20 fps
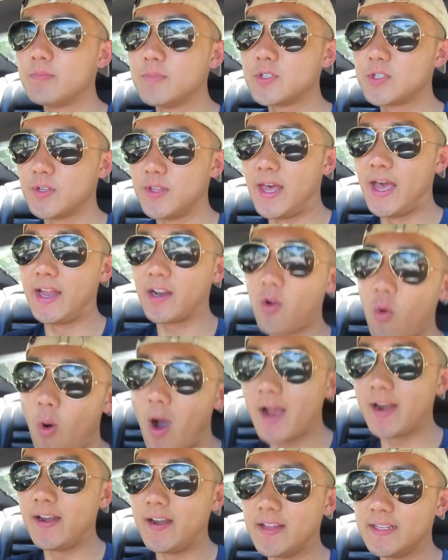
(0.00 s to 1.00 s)
so that
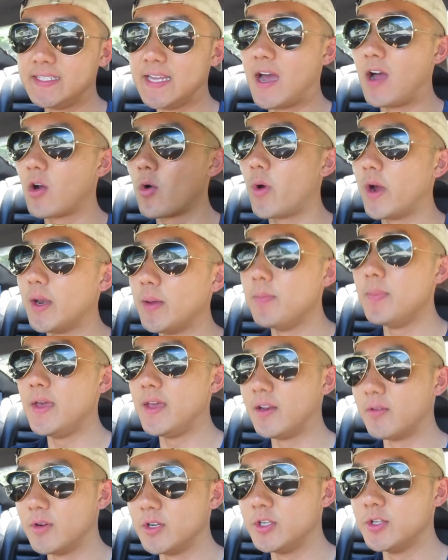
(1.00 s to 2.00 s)
quieted it down quite a
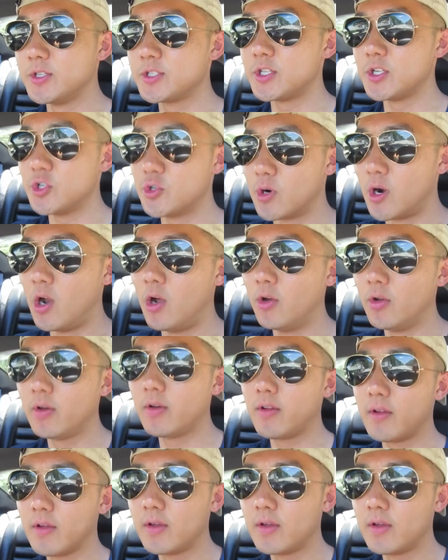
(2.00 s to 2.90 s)
bit and reduced the drone.